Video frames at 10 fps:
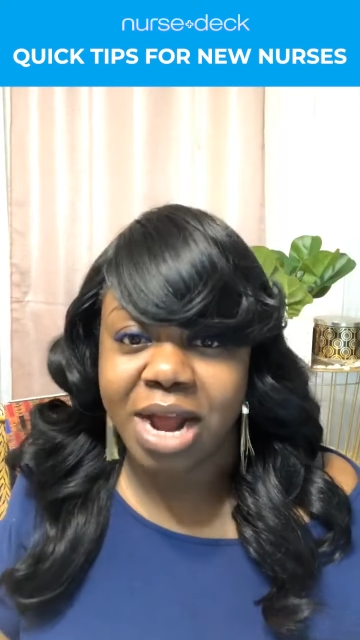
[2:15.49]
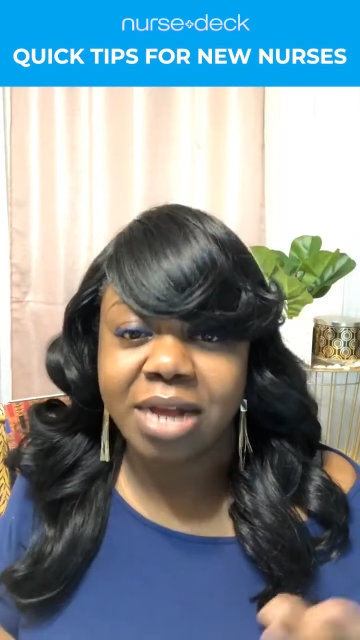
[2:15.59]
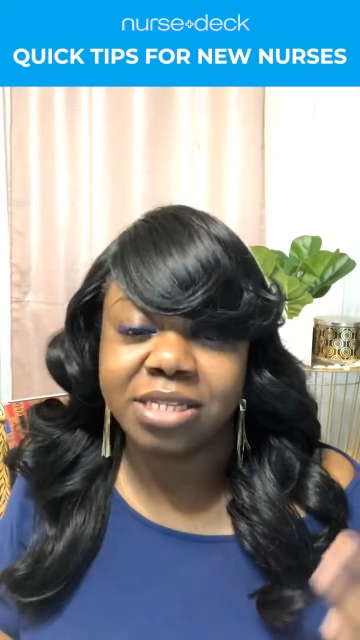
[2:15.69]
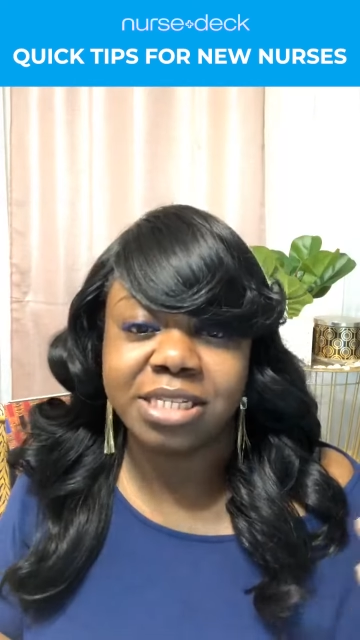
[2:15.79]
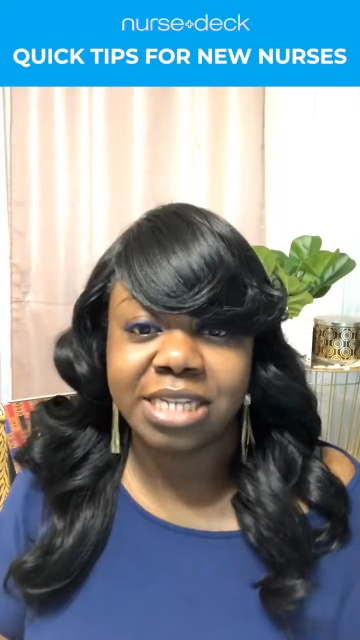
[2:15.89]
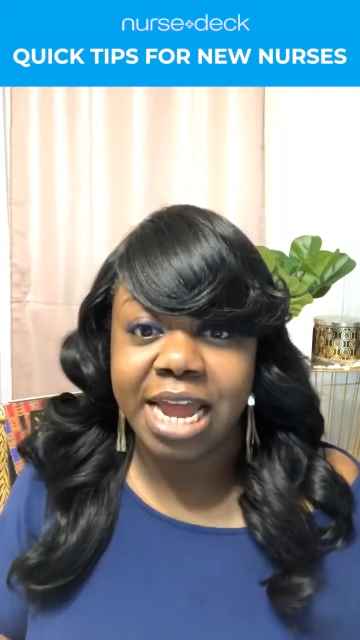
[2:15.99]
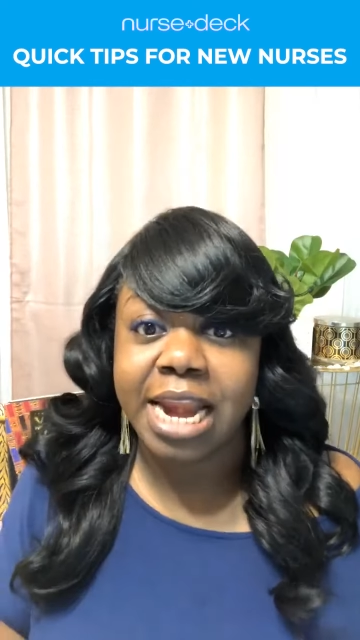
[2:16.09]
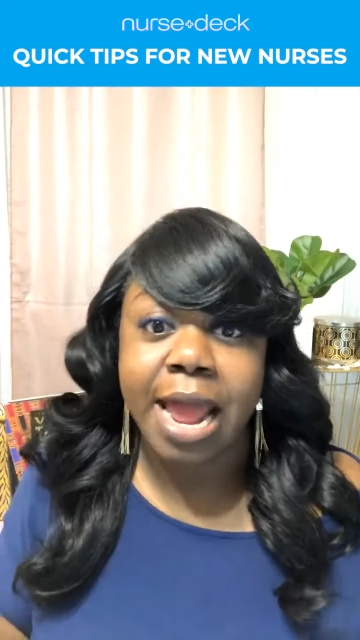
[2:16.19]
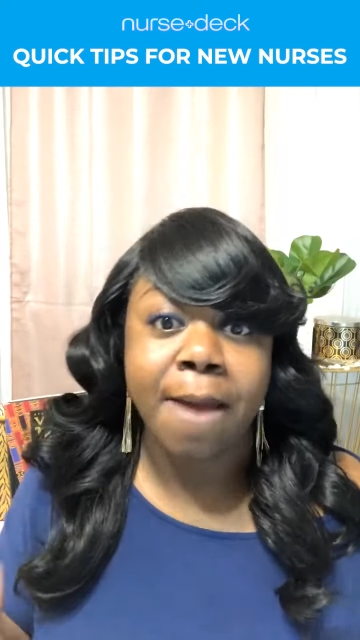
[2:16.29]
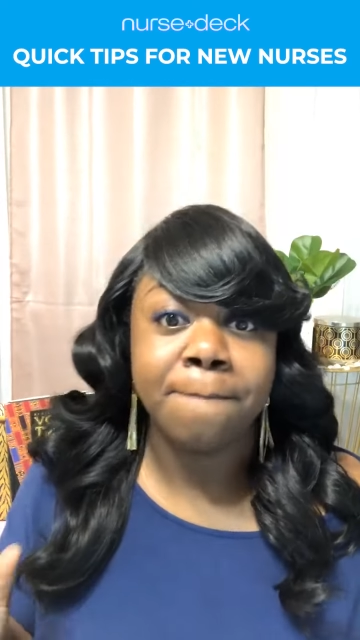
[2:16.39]
I understand
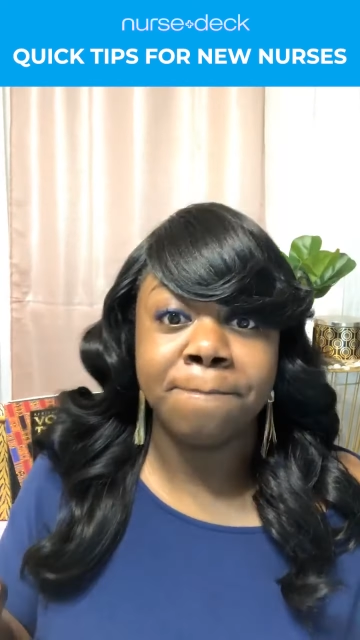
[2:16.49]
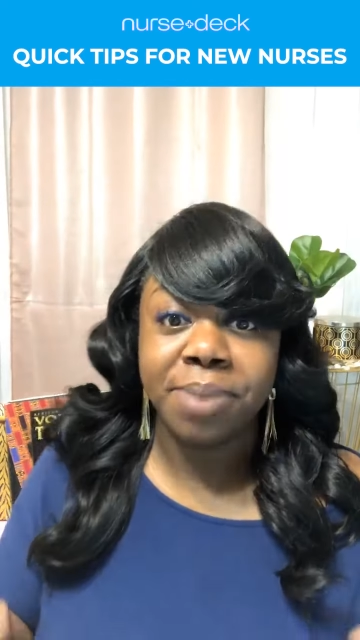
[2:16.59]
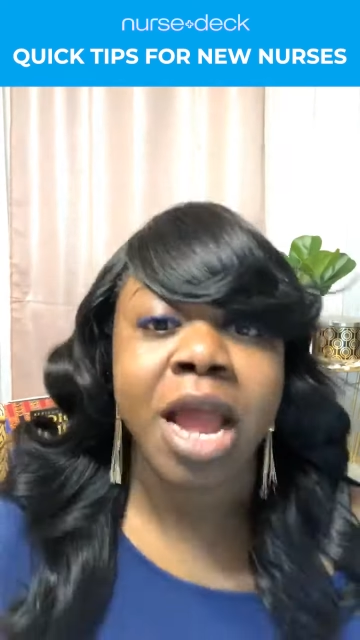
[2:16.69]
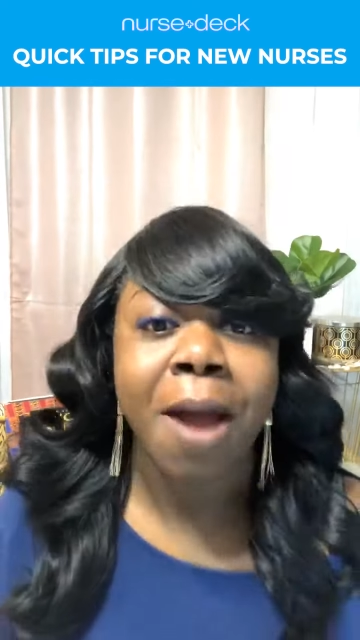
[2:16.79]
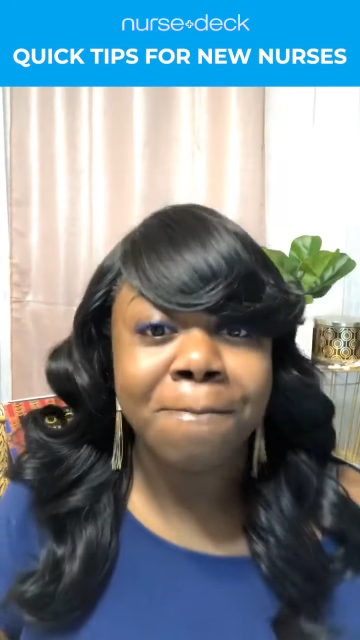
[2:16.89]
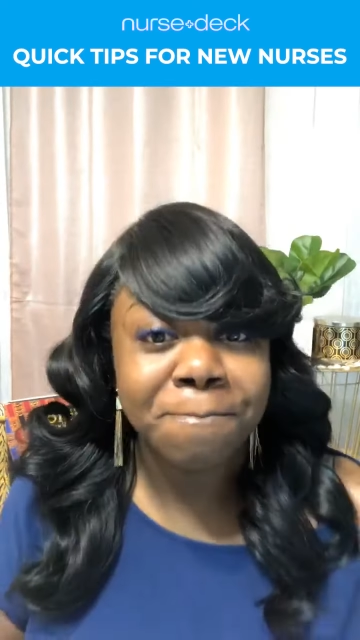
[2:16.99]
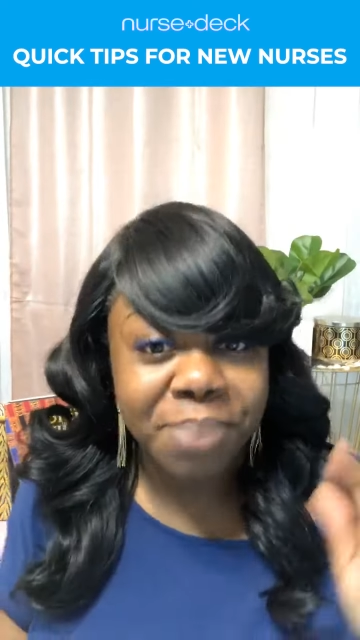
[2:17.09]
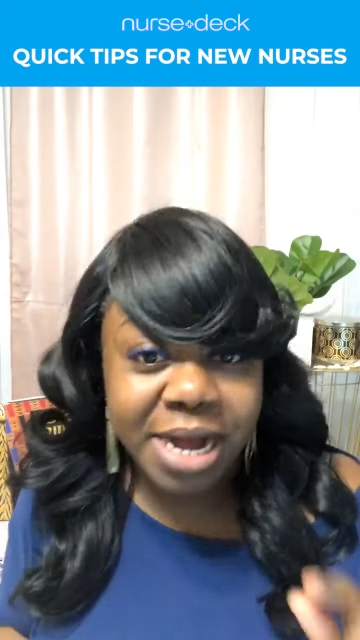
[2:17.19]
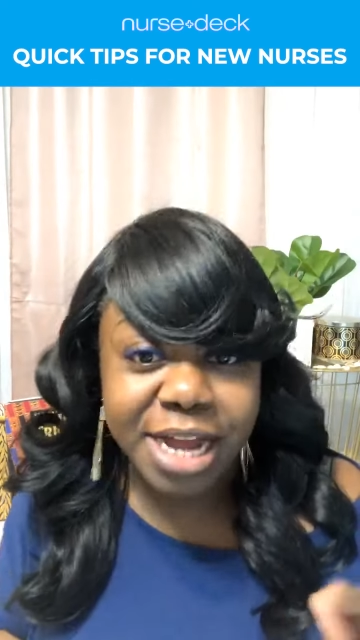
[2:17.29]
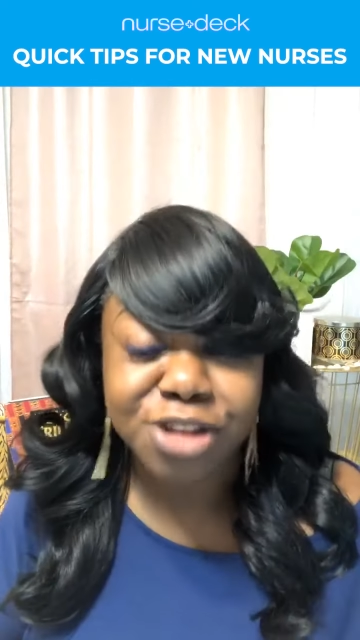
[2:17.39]
that. But,
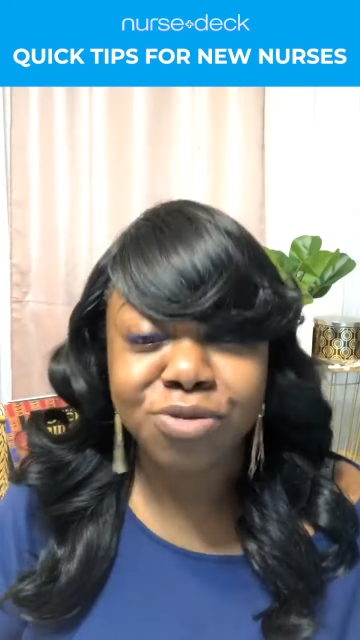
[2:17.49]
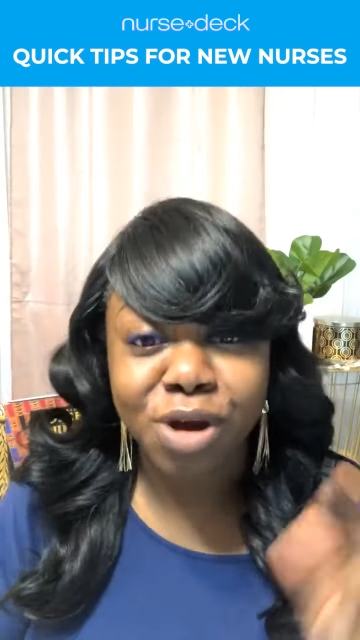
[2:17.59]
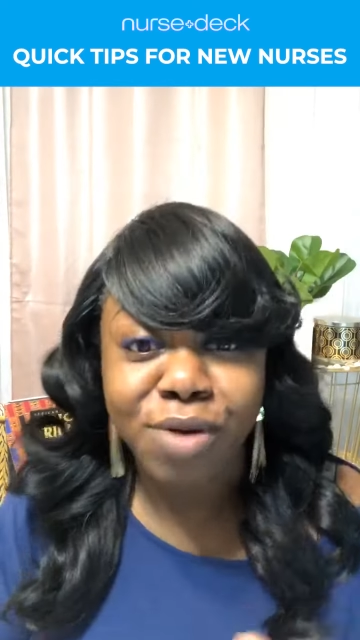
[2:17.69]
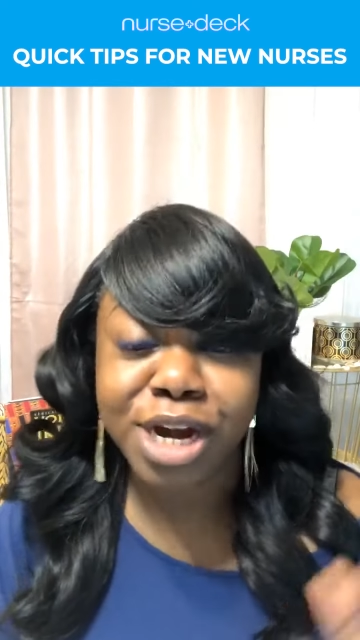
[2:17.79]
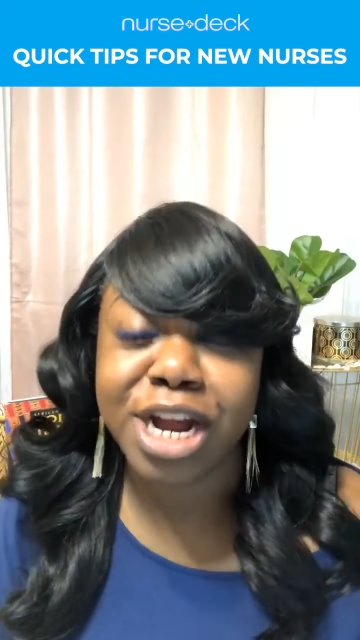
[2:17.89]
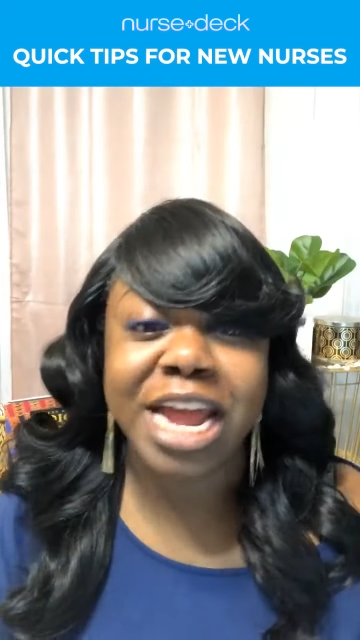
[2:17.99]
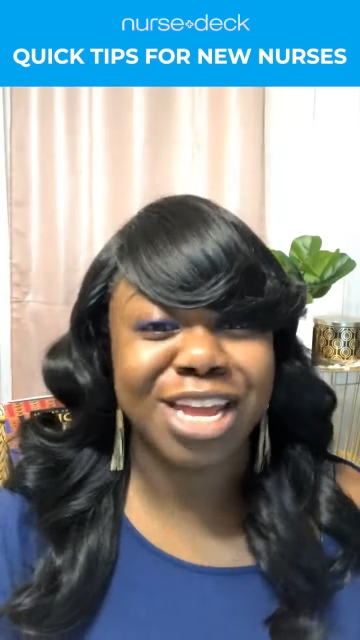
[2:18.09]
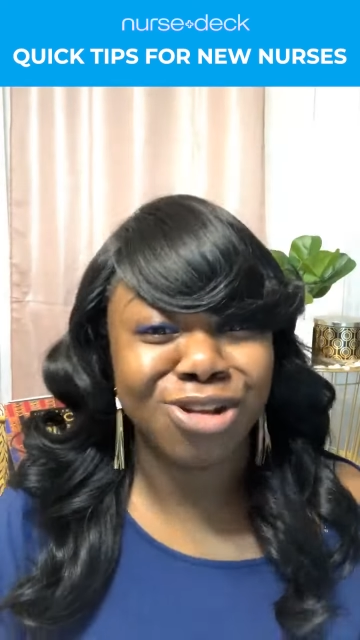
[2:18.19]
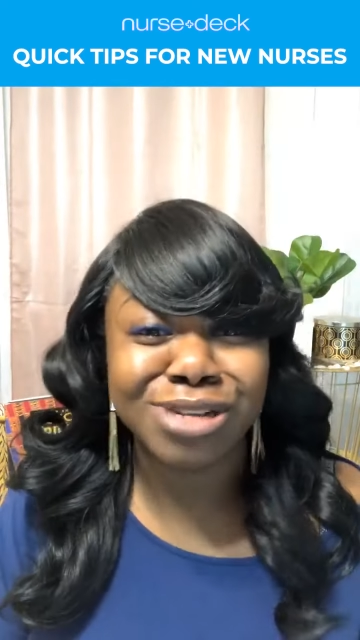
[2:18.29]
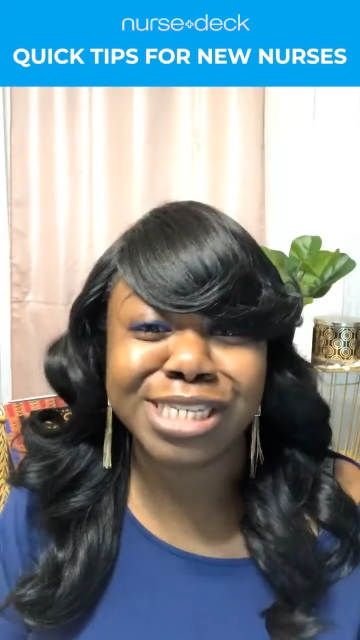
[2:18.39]
but you go in there and
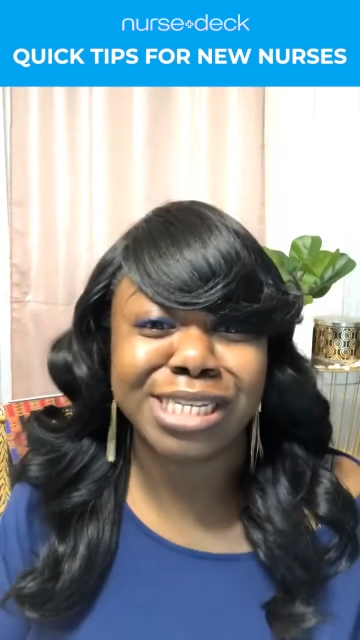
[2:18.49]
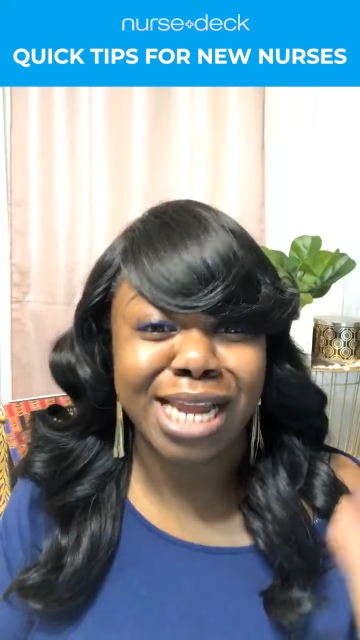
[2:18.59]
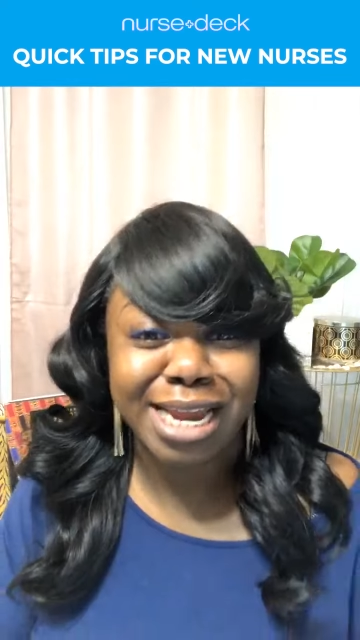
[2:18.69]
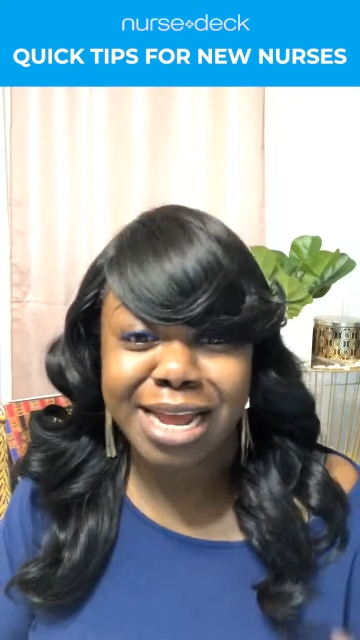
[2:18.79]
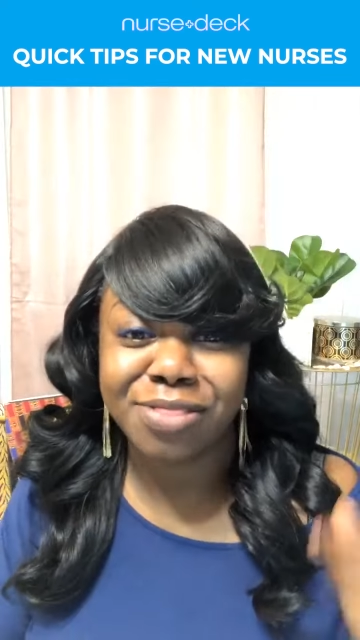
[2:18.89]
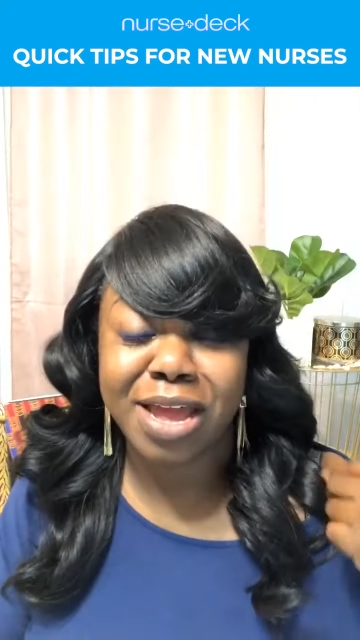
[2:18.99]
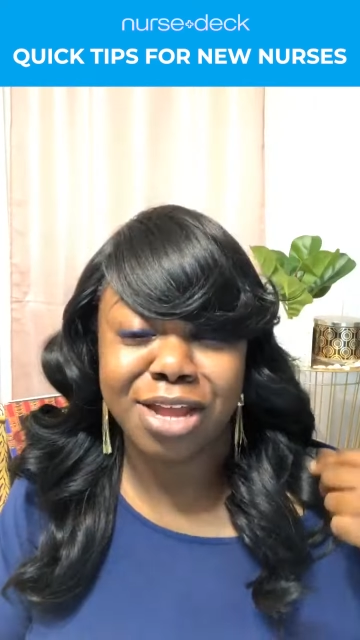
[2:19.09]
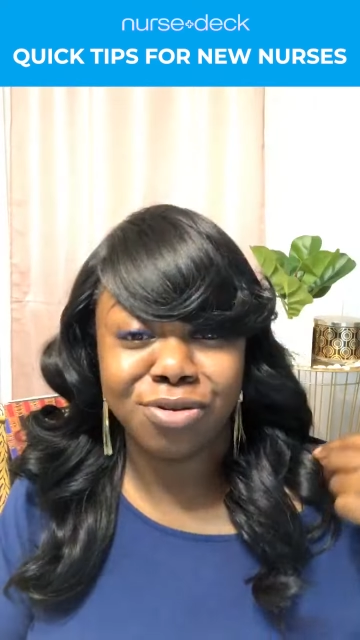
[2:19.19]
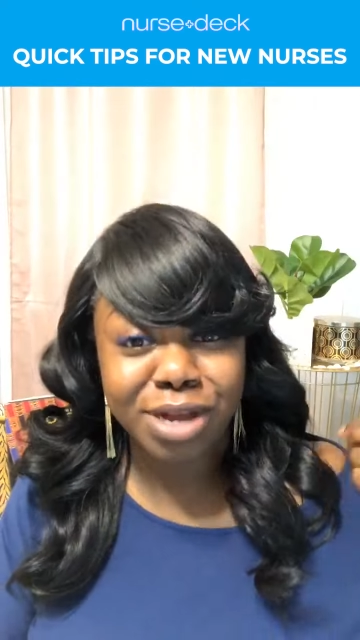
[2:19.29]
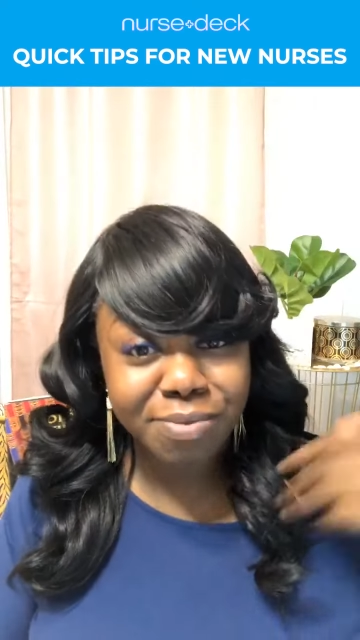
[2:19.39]
you slay that thing.
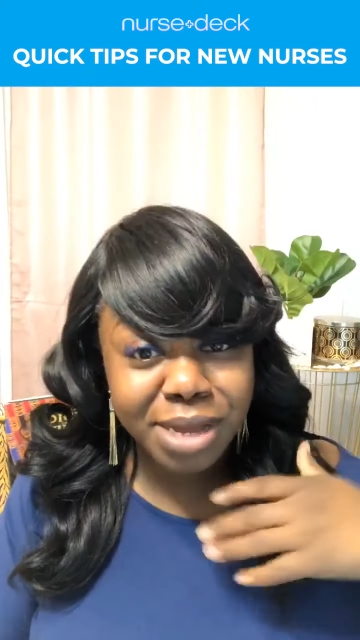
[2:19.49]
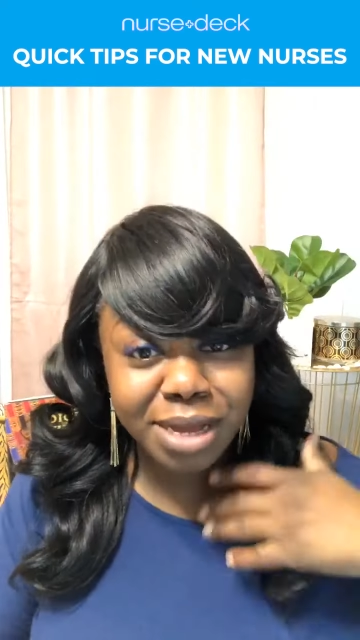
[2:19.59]
You hear me?